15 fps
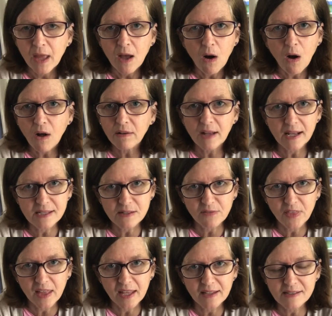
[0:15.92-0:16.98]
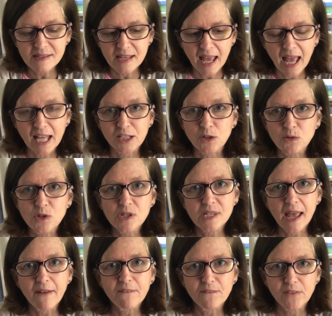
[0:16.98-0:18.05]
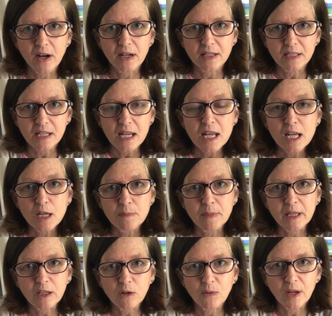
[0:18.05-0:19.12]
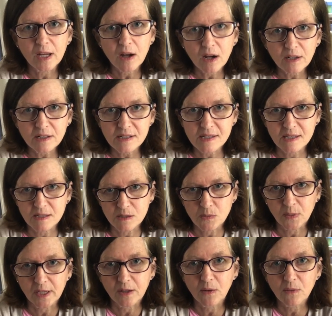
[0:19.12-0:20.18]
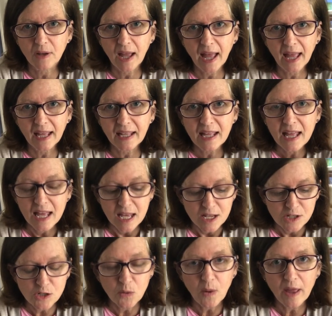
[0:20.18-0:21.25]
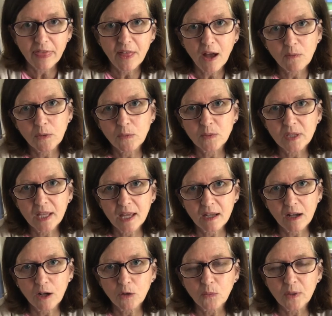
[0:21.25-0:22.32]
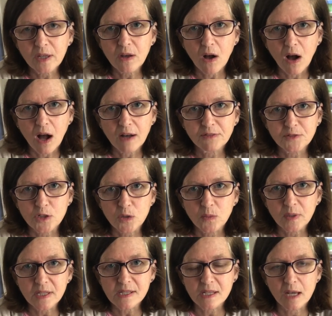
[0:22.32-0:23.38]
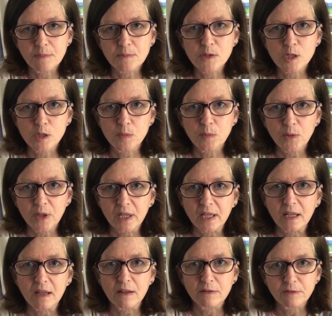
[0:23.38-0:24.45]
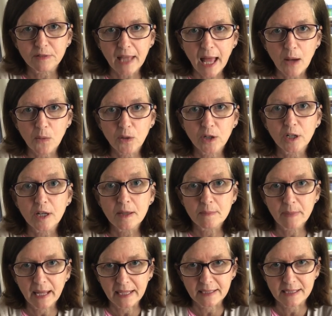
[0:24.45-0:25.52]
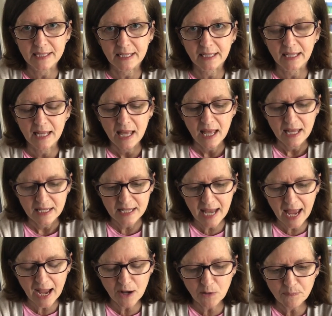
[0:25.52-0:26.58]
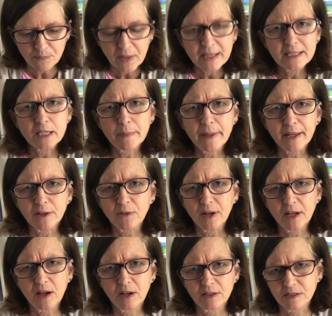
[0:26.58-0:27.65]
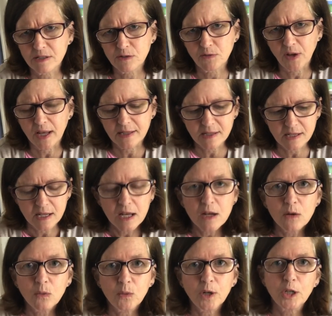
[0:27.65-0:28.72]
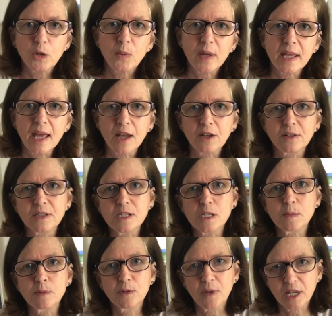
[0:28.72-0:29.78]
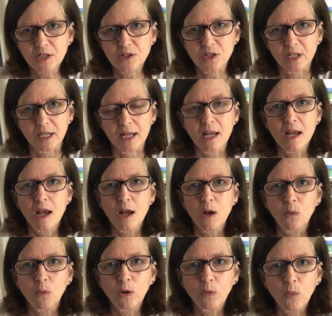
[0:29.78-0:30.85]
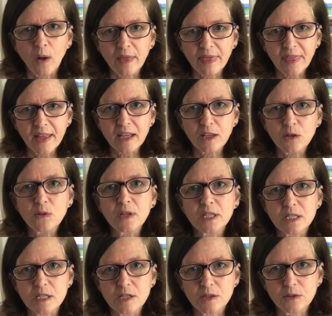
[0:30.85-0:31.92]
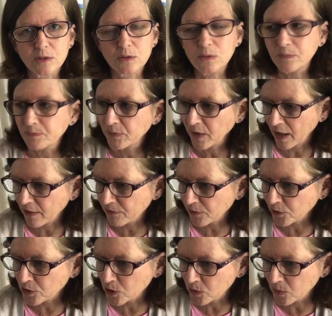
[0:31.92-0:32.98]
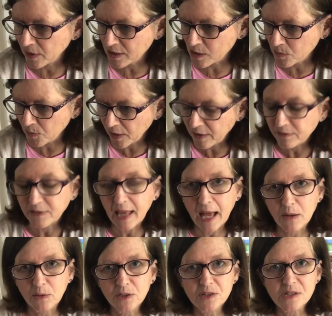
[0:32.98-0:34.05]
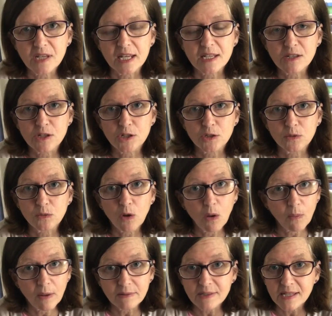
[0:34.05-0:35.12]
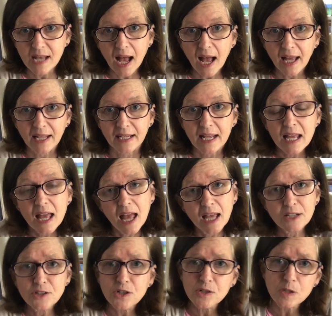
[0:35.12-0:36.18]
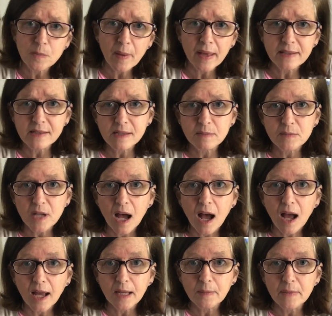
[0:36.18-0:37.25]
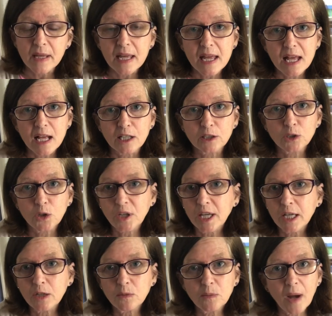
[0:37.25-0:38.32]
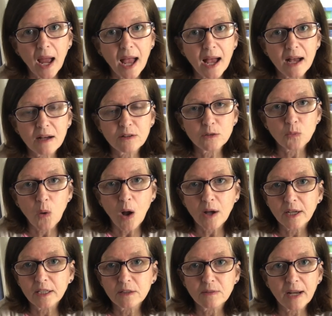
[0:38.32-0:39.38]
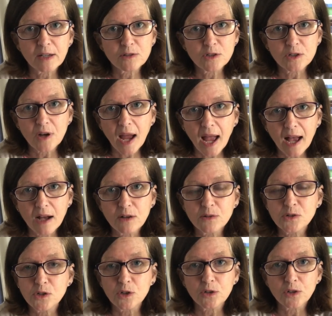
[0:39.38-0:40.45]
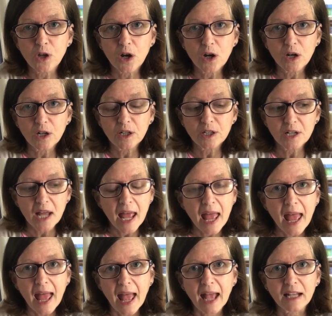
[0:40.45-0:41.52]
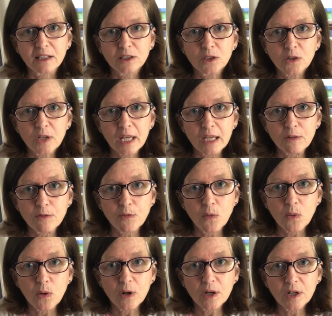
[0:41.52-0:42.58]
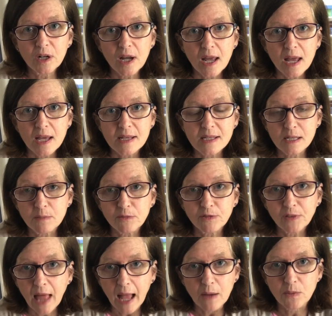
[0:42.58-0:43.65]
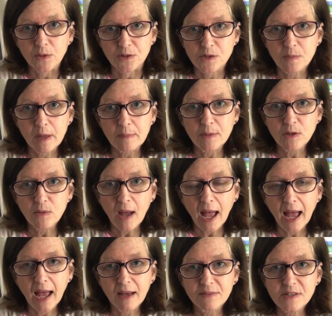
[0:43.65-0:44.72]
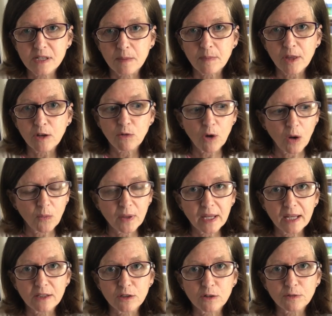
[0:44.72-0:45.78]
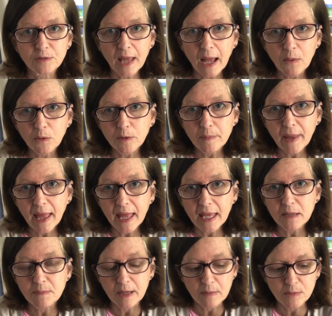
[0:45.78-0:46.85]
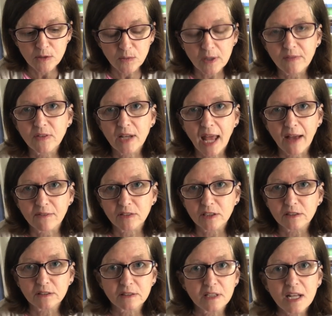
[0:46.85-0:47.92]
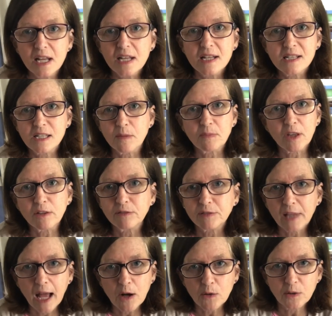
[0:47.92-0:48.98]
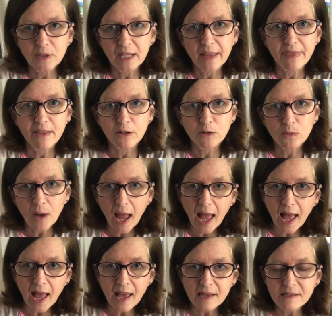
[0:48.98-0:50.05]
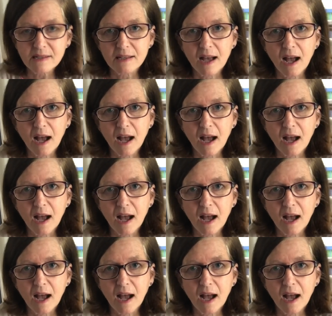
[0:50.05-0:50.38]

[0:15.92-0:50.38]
all kinds of things, and you just have fun being great artists this week, okay? So I thought we would kick our week off doing some spring flower painting. Now, to be a great artist, friends, where do we get our inspiration? Well, one thing you can do if we're doing spring flowers is to go outside and just spend some time looking around, walking around your house, your yard, and looking for some flowers. Maybe you have something growing in your flower bed. Maybe you even have something flowering in the grass.